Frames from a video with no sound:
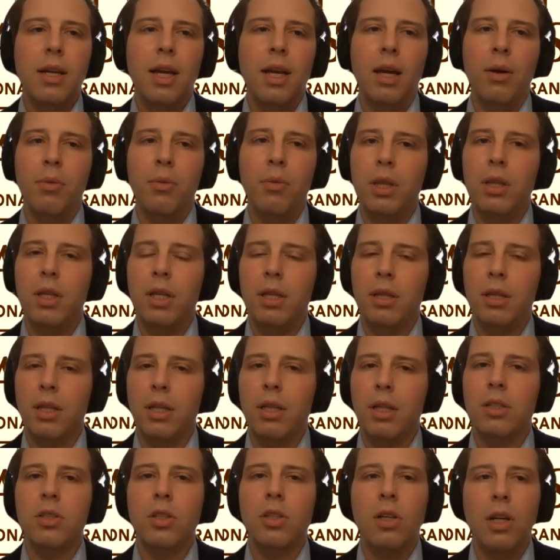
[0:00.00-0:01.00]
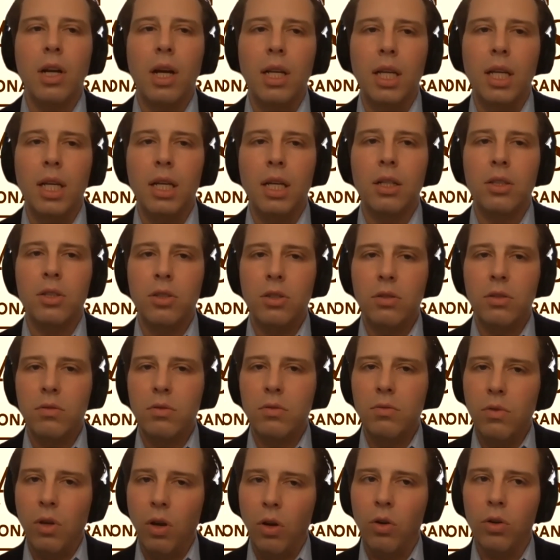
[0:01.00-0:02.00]
And we think that it's a good idea to
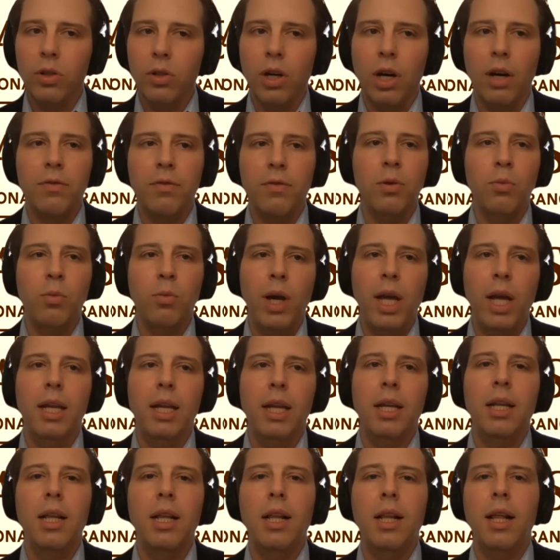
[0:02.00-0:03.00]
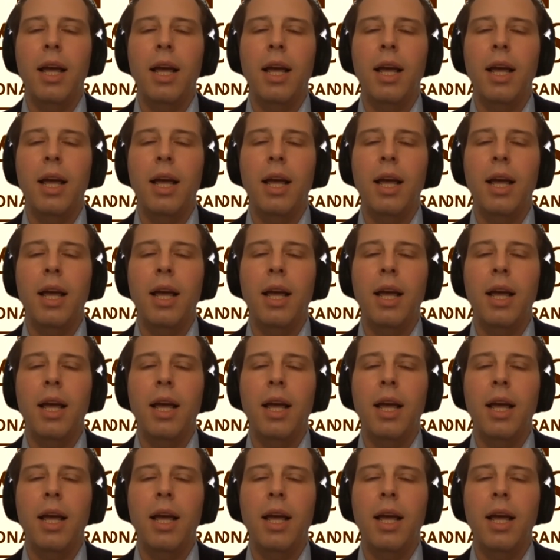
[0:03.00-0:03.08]
hold off and wait